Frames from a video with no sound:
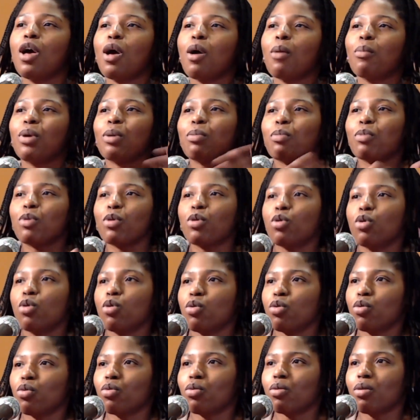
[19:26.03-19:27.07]
people
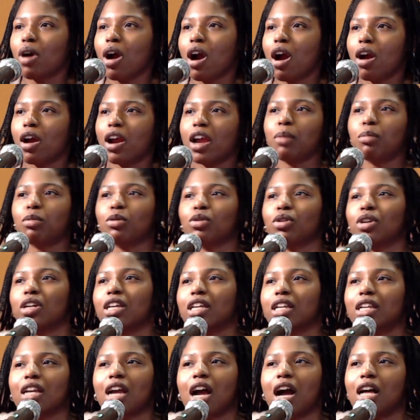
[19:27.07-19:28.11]
who are able to get
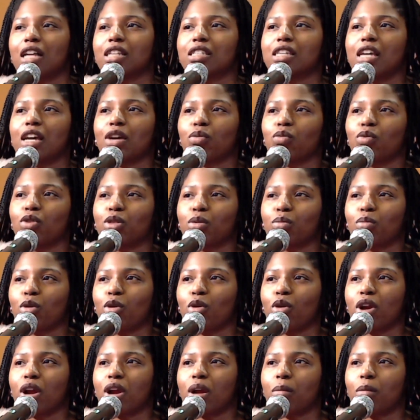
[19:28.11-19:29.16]
in contact with the
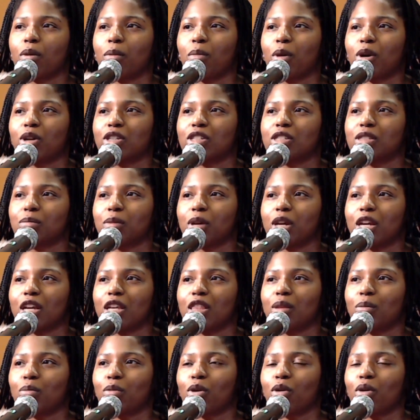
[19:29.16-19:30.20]
program or participate in the
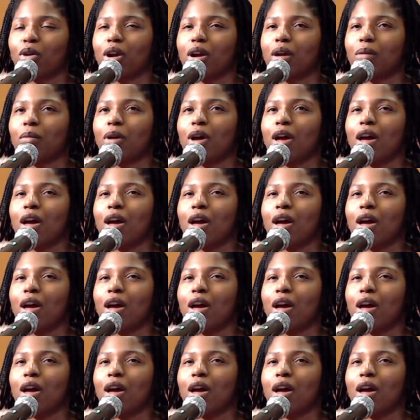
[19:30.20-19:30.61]
program.